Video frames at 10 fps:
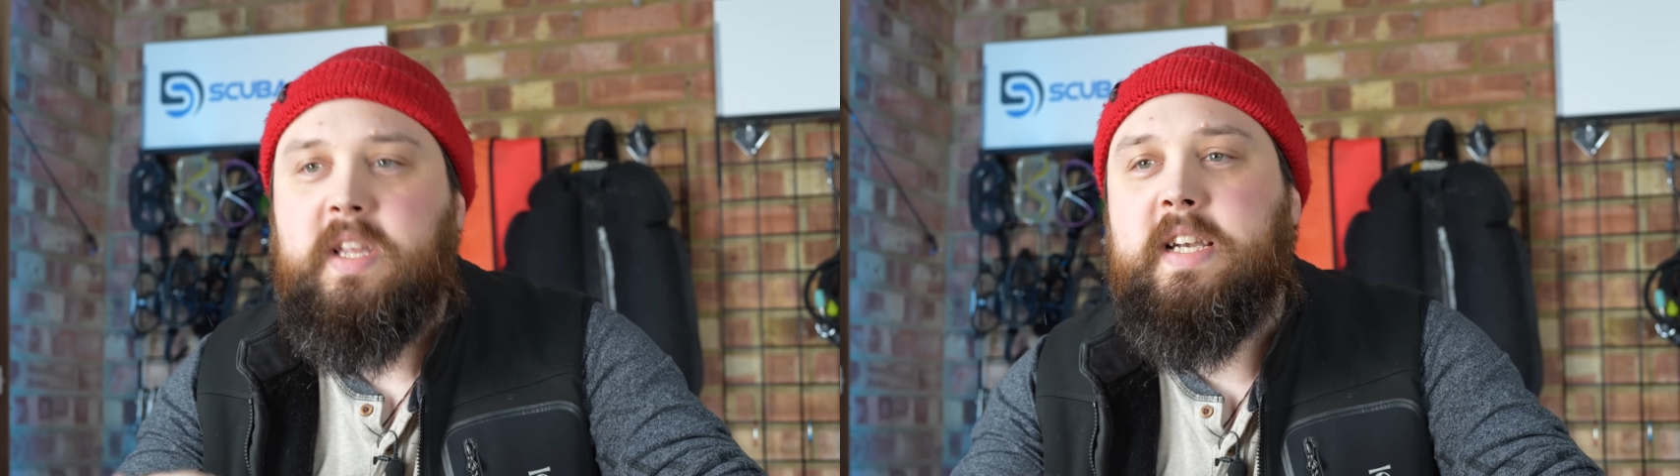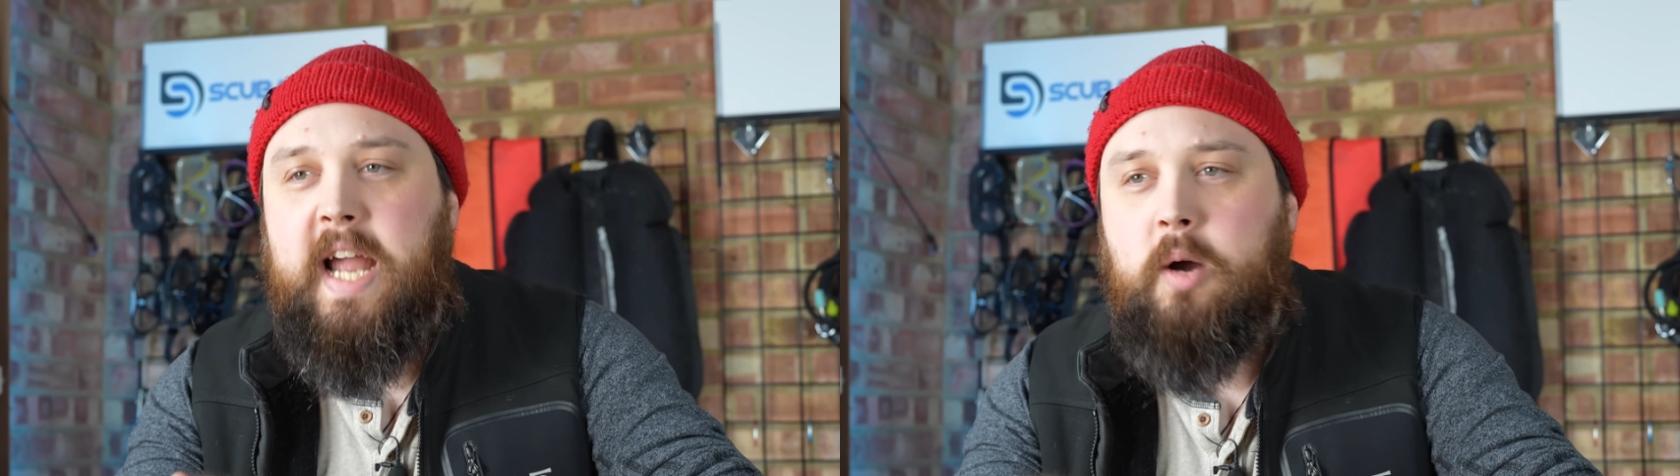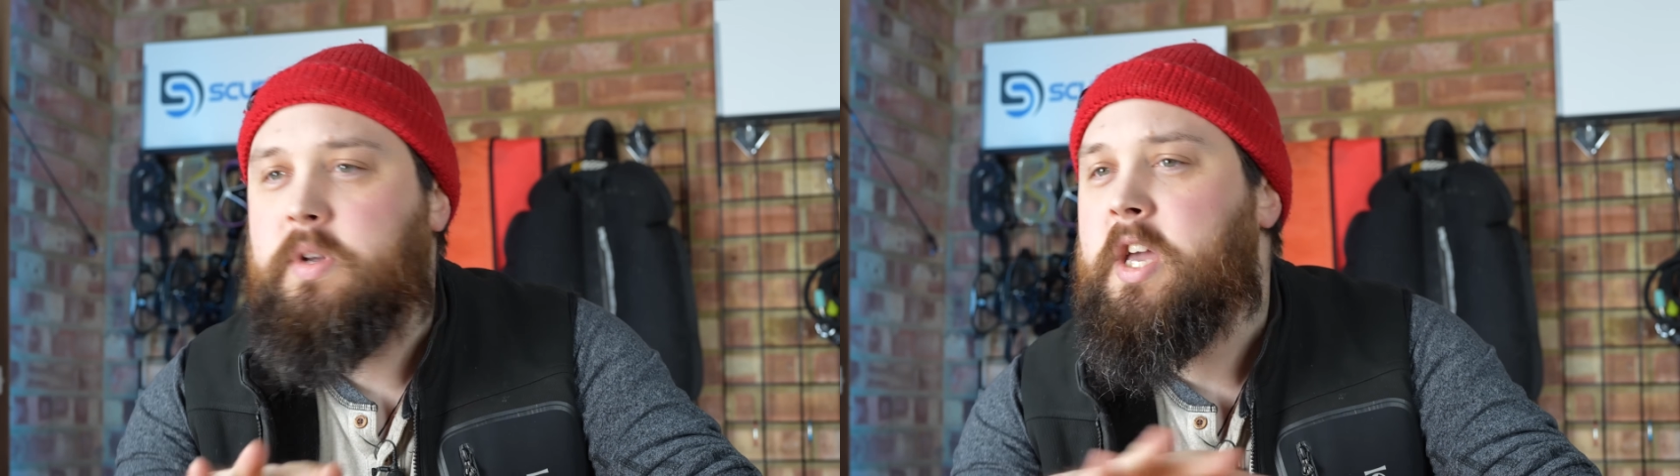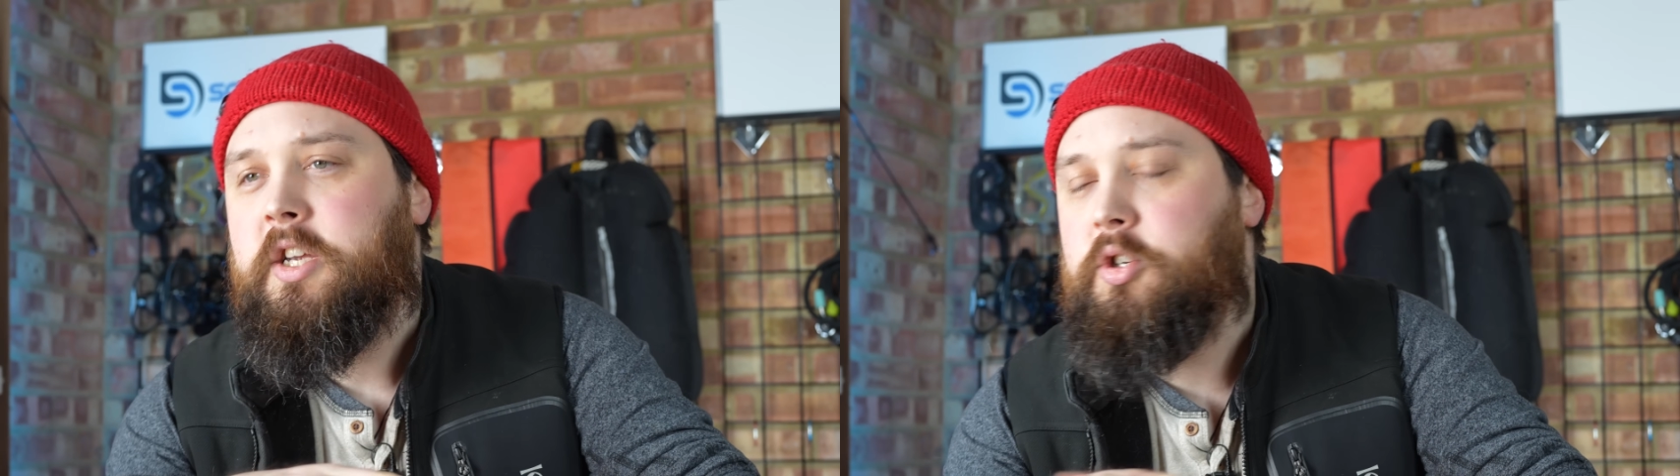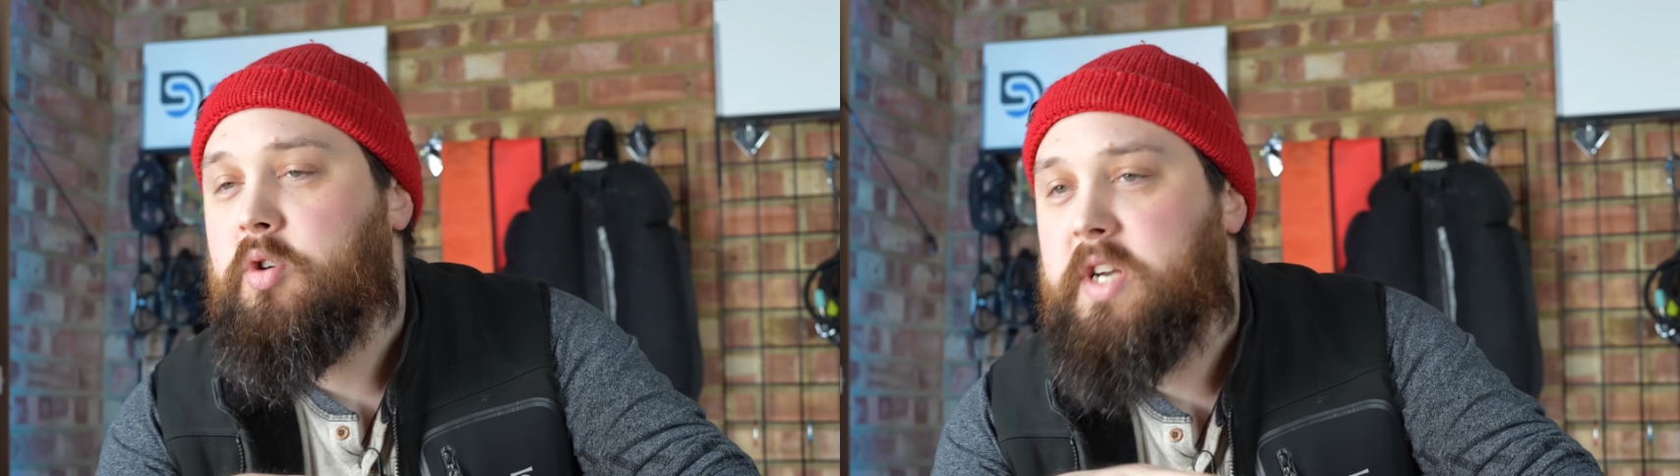Now,
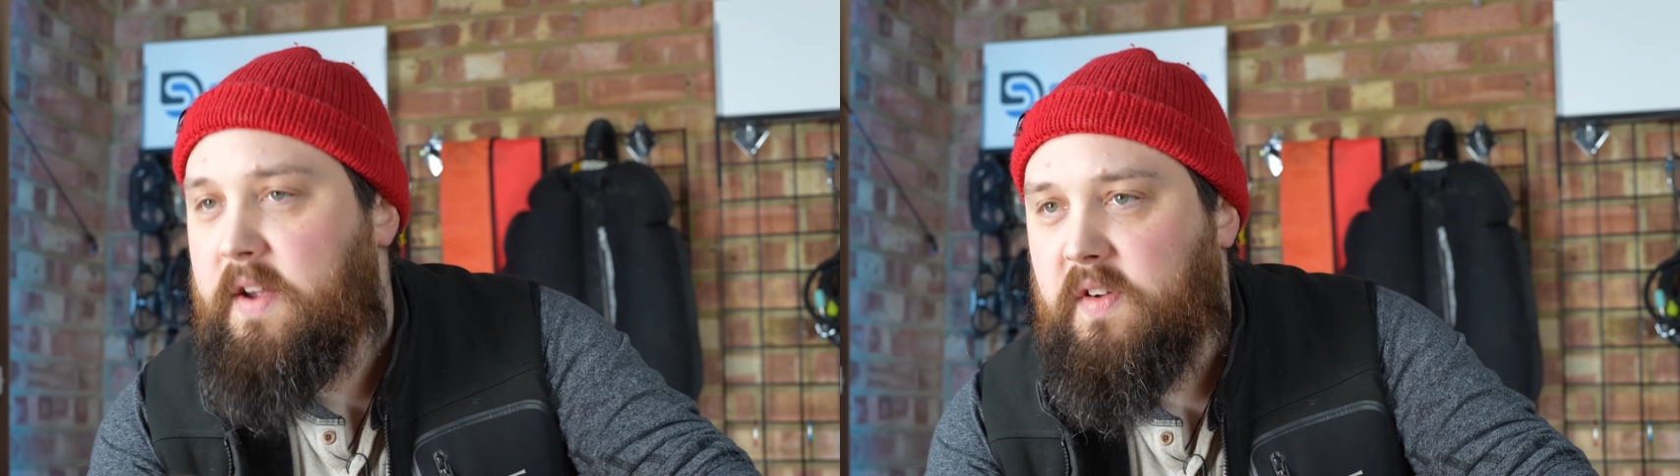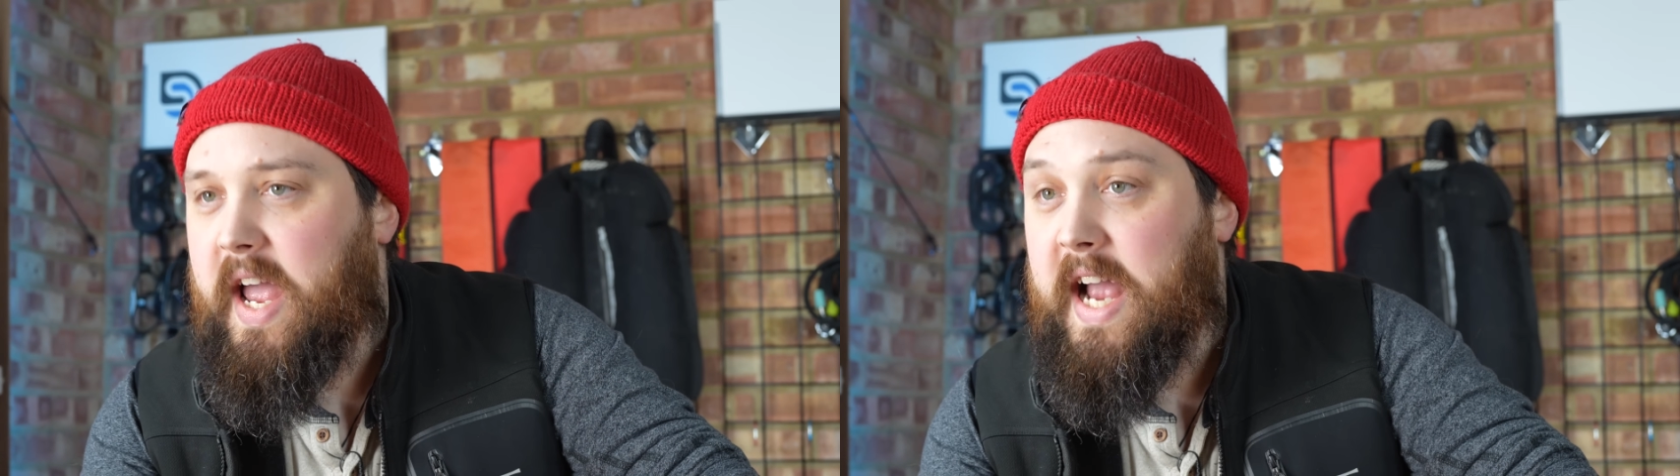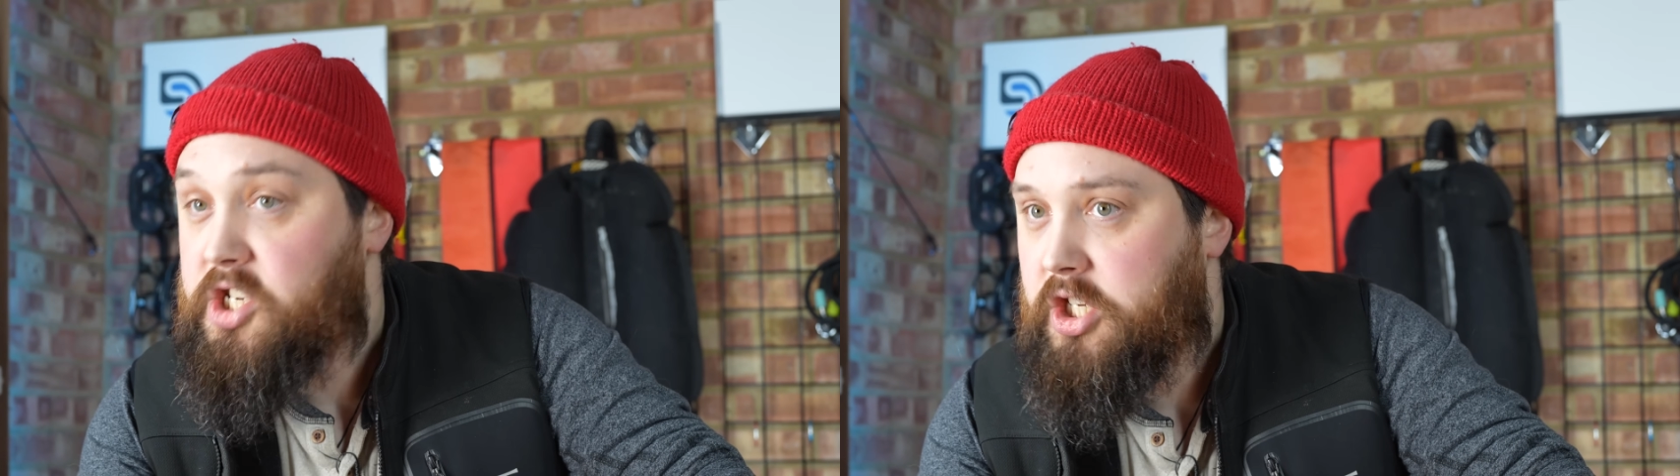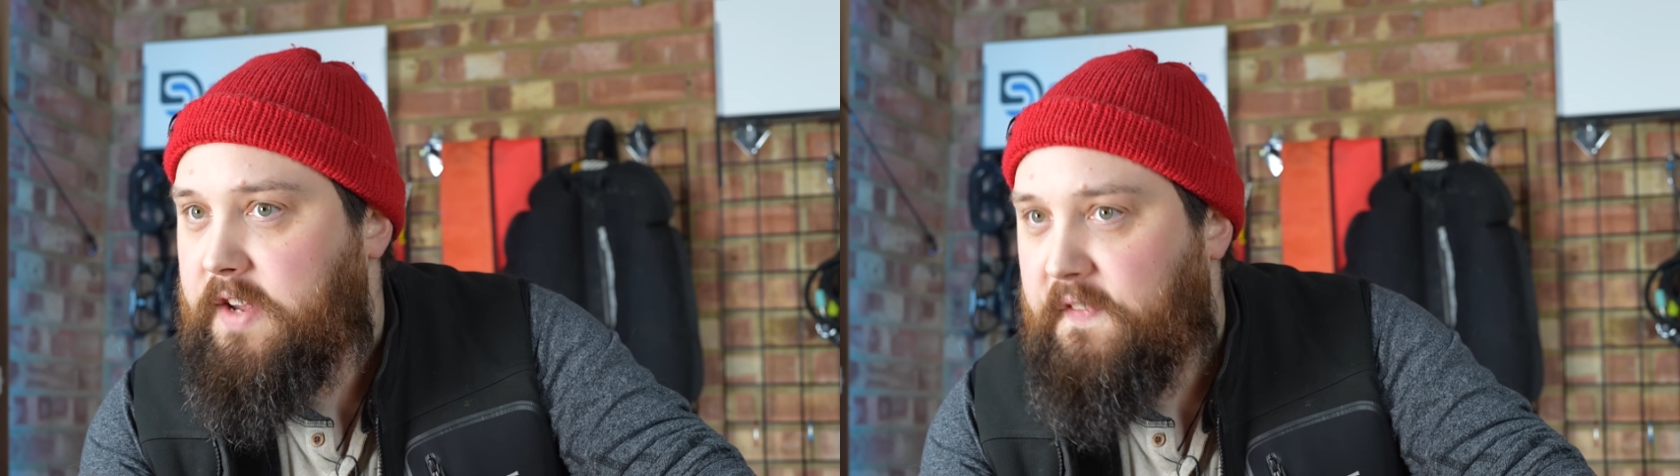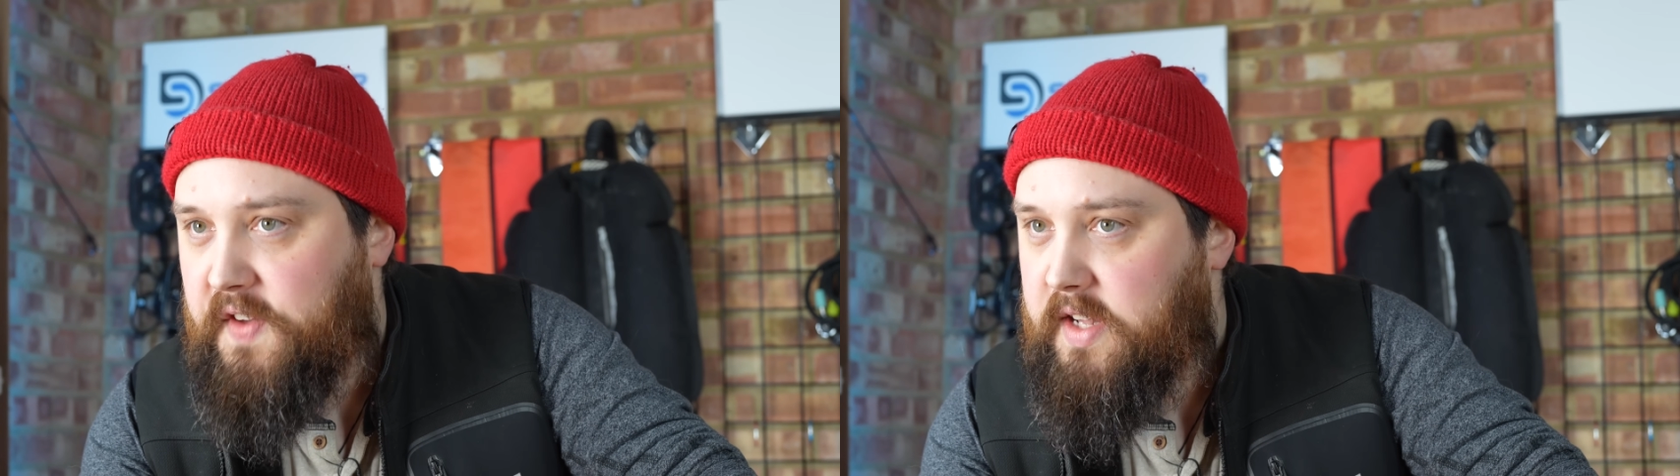you should never actually
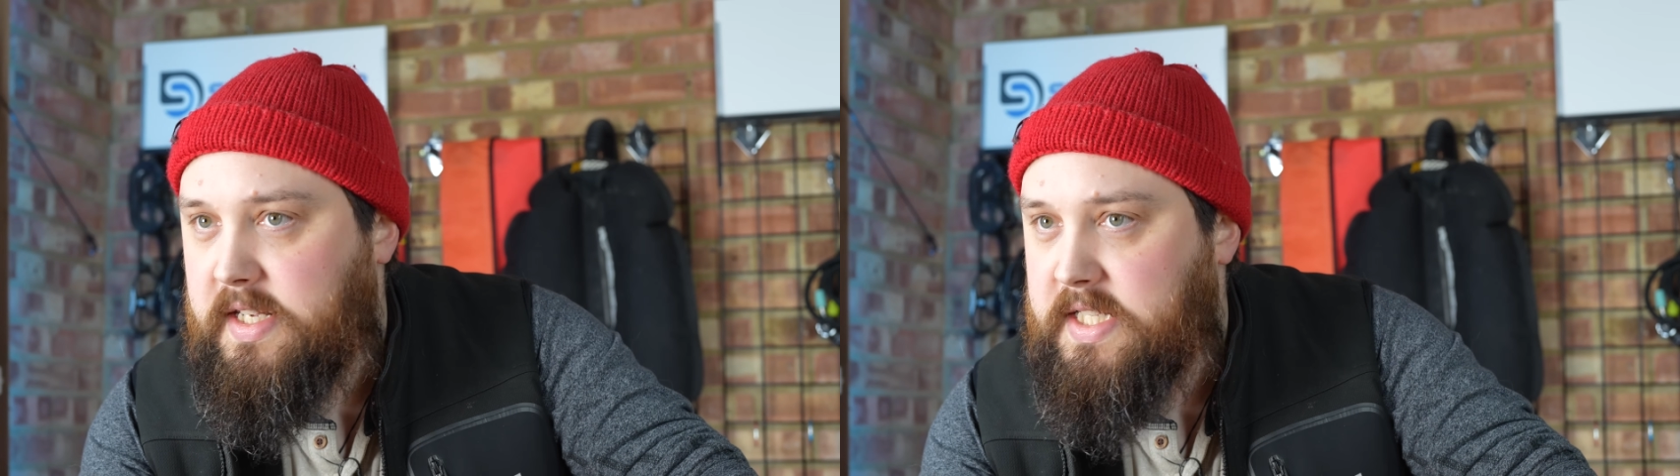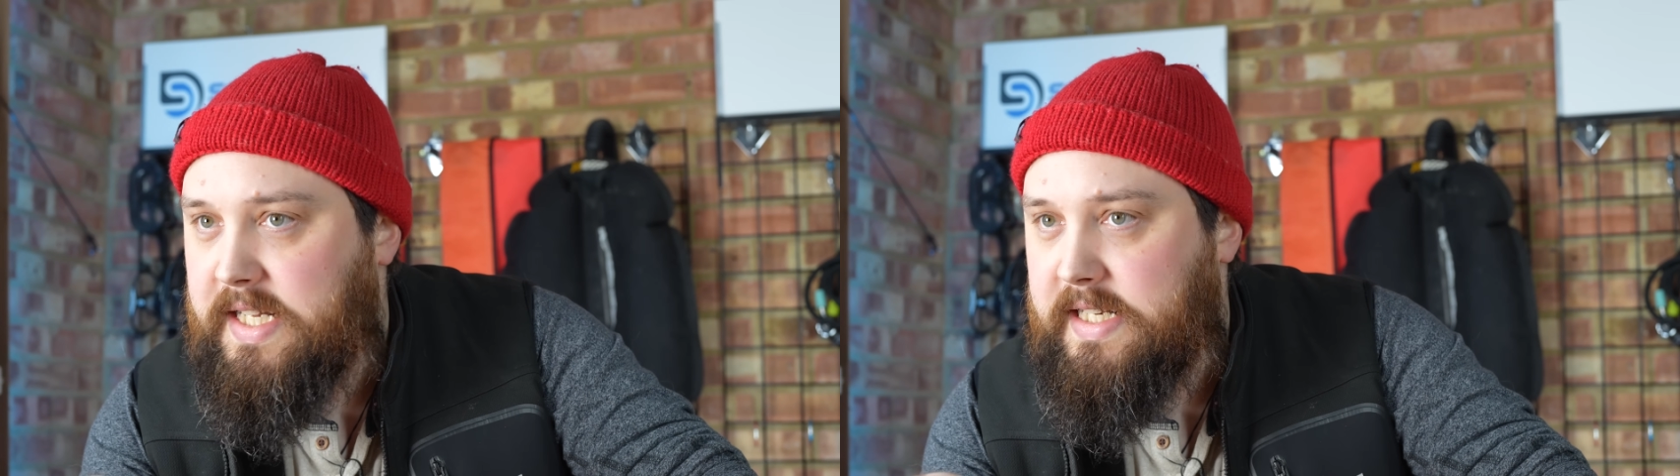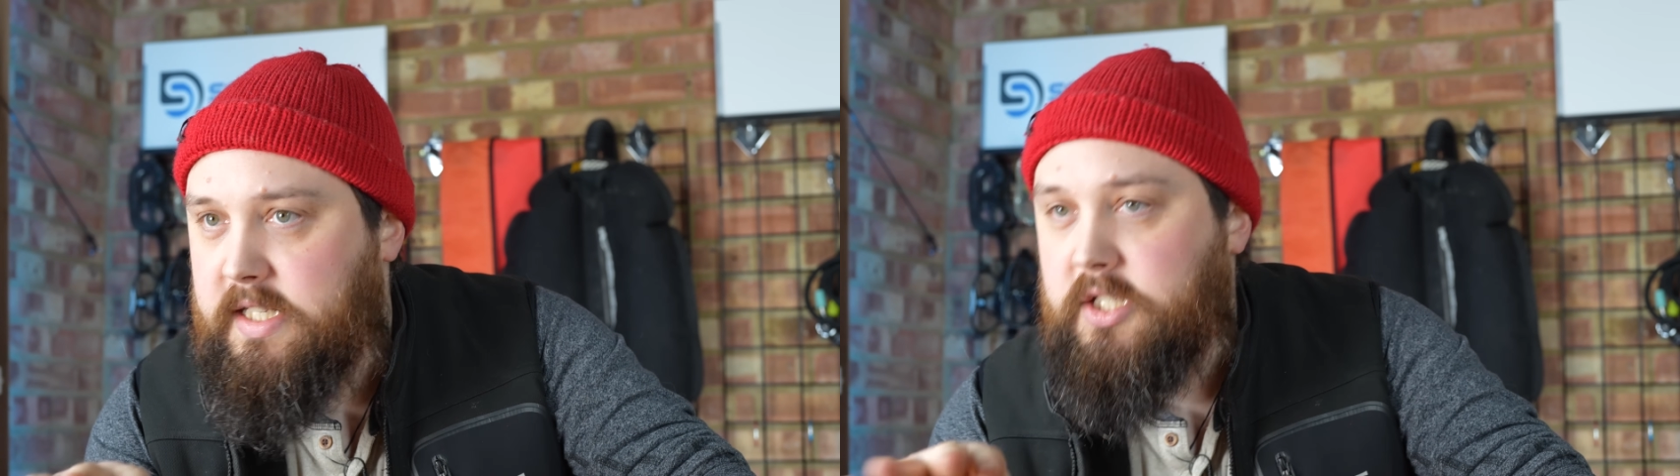fill a cylinder